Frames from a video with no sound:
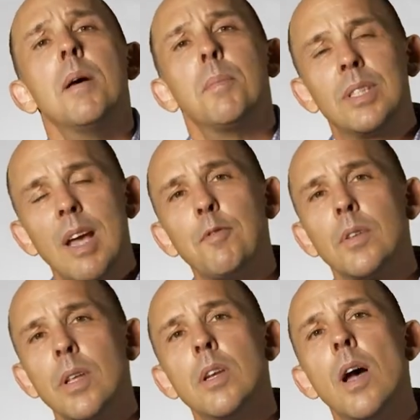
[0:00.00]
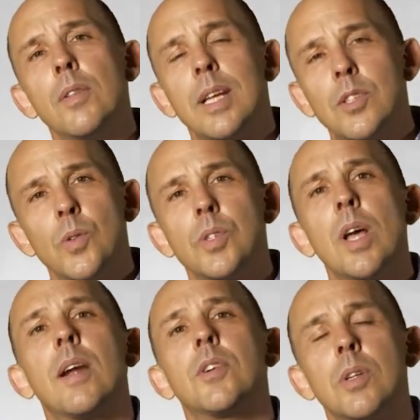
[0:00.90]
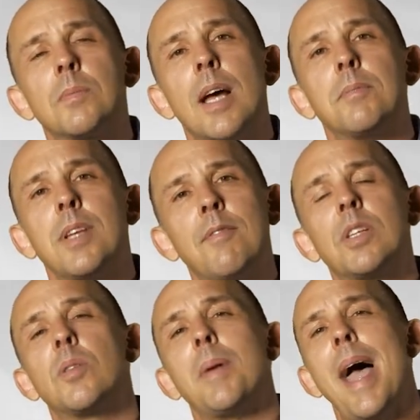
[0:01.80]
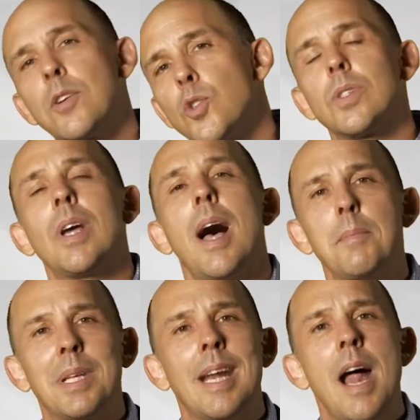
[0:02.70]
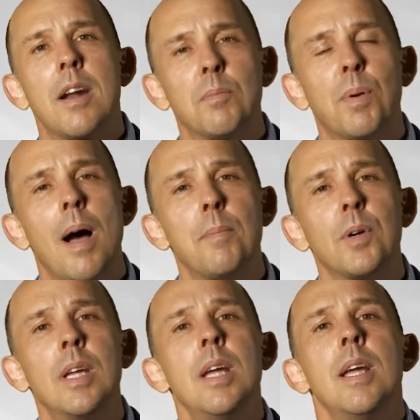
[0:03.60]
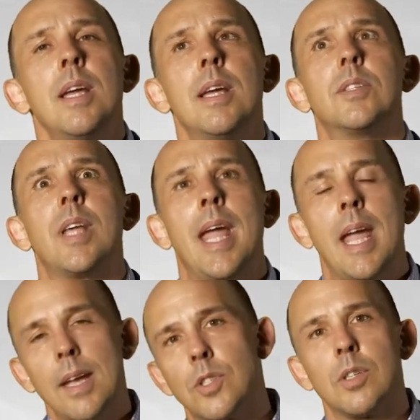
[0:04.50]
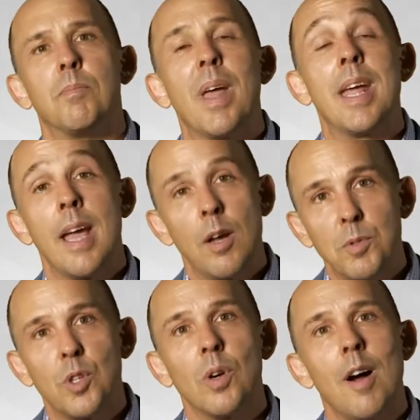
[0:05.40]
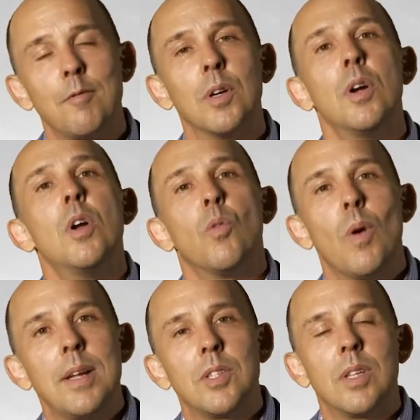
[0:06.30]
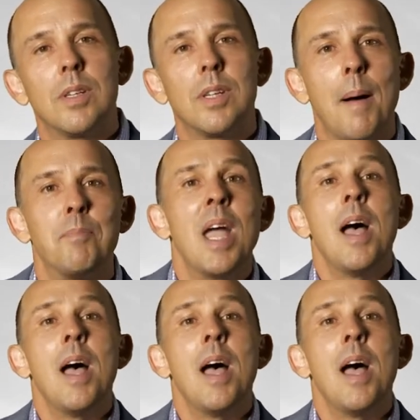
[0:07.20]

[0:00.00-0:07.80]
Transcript: but definitely know that to a seller, sometimes having some extra time to get out of the property is handsome and helps your offer rise to the top.